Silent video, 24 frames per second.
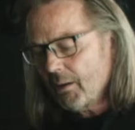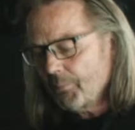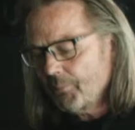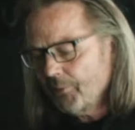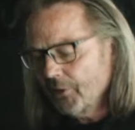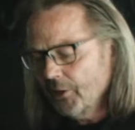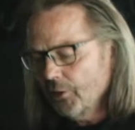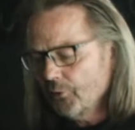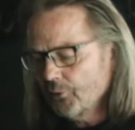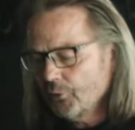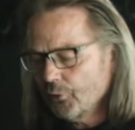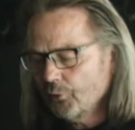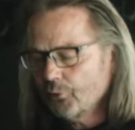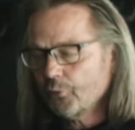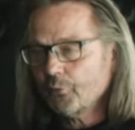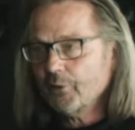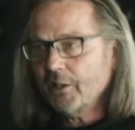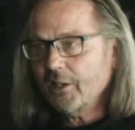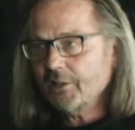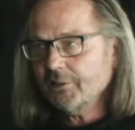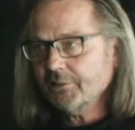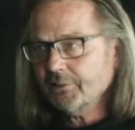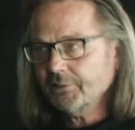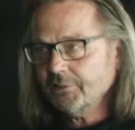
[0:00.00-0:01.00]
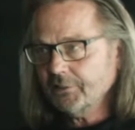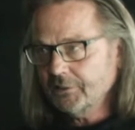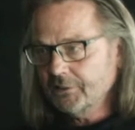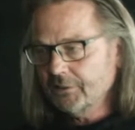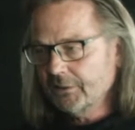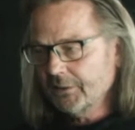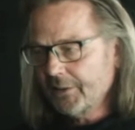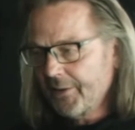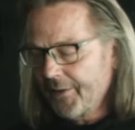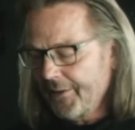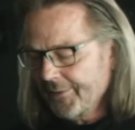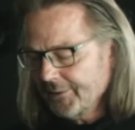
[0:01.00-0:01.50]
I bring it to 300,
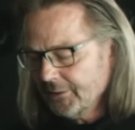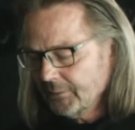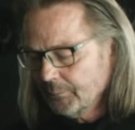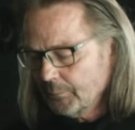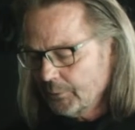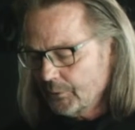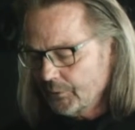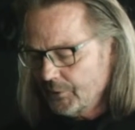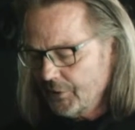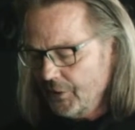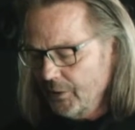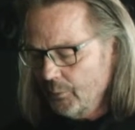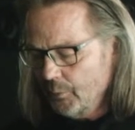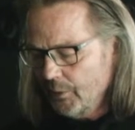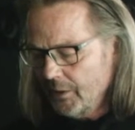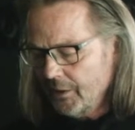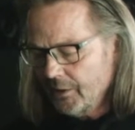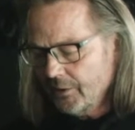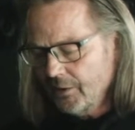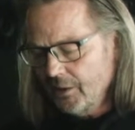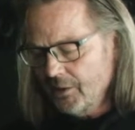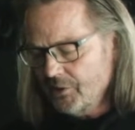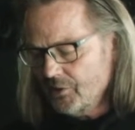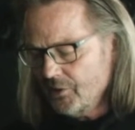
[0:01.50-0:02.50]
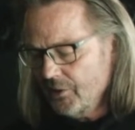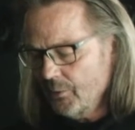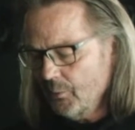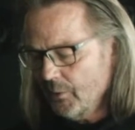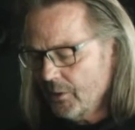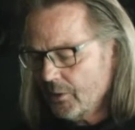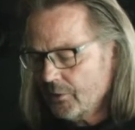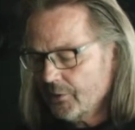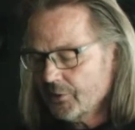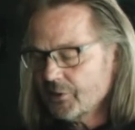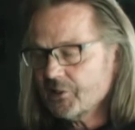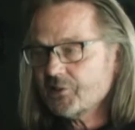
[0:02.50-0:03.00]
because here we can easily,
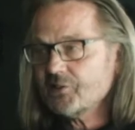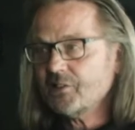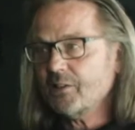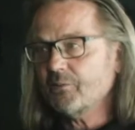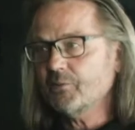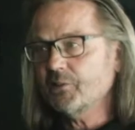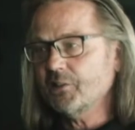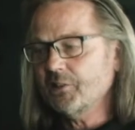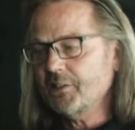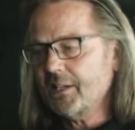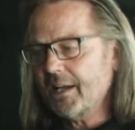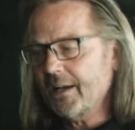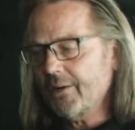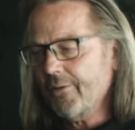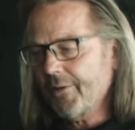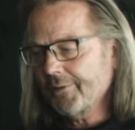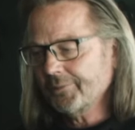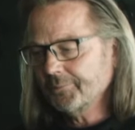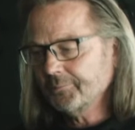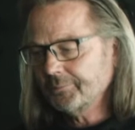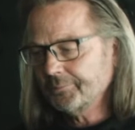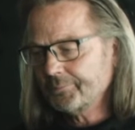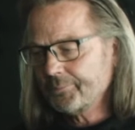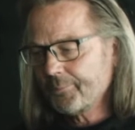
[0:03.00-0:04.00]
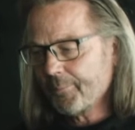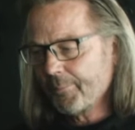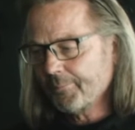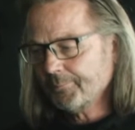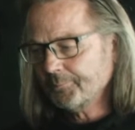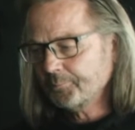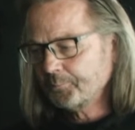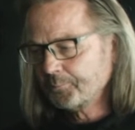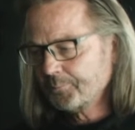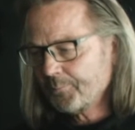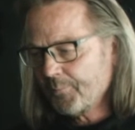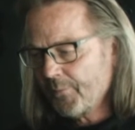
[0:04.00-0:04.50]
we are 170 now.
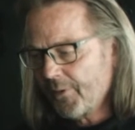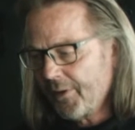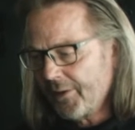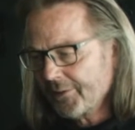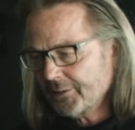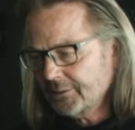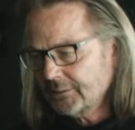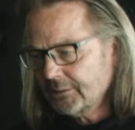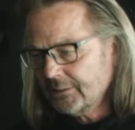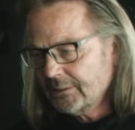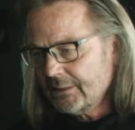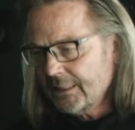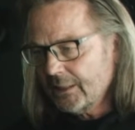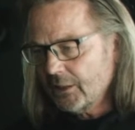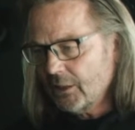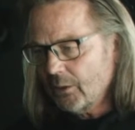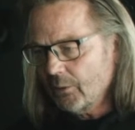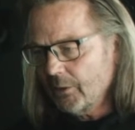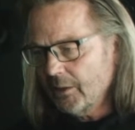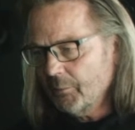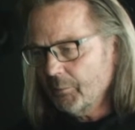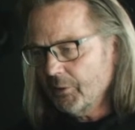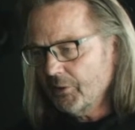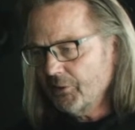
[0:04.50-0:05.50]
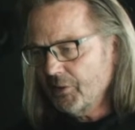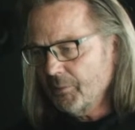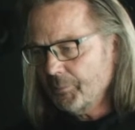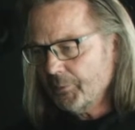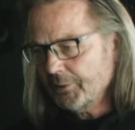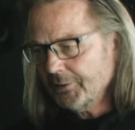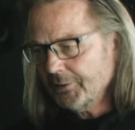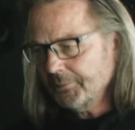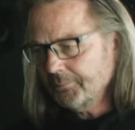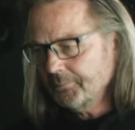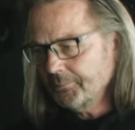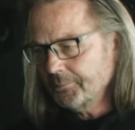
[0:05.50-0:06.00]
I go a little bit
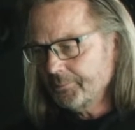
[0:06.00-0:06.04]
deeper.